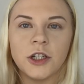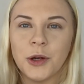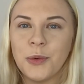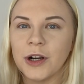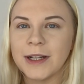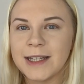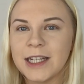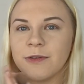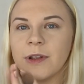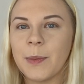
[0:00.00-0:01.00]
Do you know what?
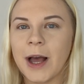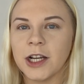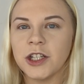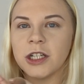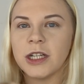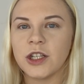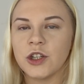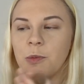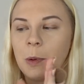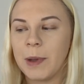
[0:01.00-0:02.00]
Considering the packaging is
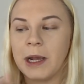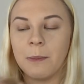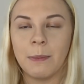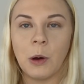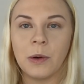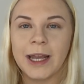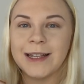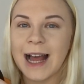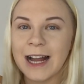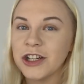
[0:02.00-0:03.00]
super big and bulky,
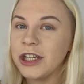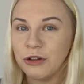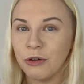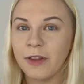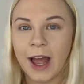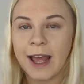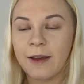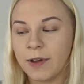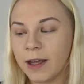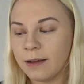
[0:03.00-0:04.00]
it's actually not that
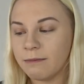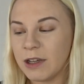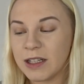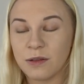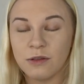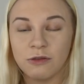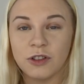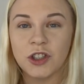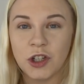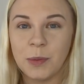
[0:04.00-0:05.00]
heavy. It's
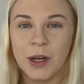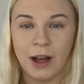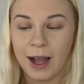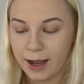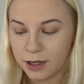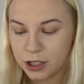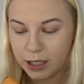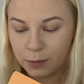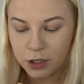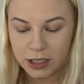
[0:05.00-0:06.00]
super light,
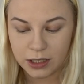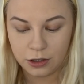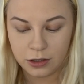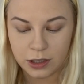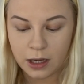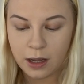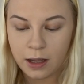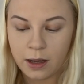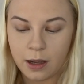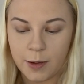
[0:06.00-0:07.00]
actually, which is good.
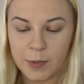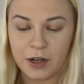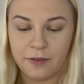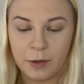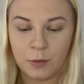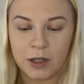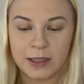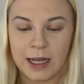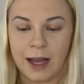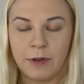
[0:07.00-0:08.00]
Nothing
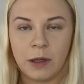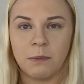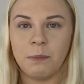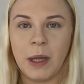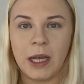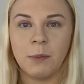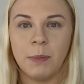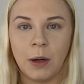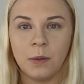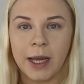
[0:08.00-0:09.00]
worse than having big,
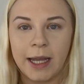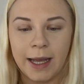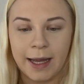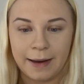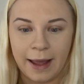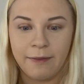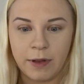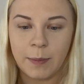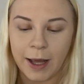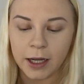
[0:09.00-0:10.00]
bulky and
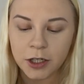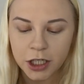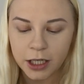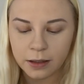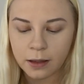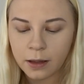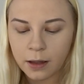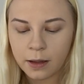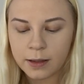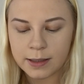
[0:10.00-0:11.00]
heavy packaging.
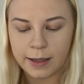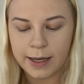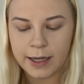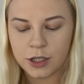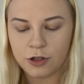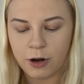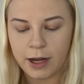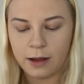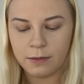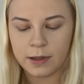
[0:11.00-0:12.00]
So let's
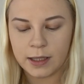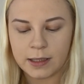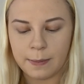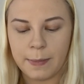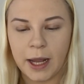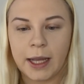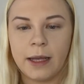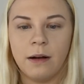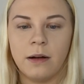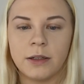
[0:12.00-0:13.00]
try out this
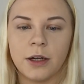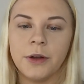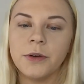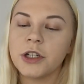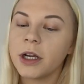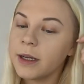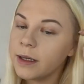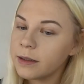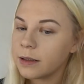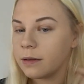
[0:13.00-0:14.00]
Macchiato
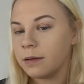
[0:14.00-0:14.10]
shade.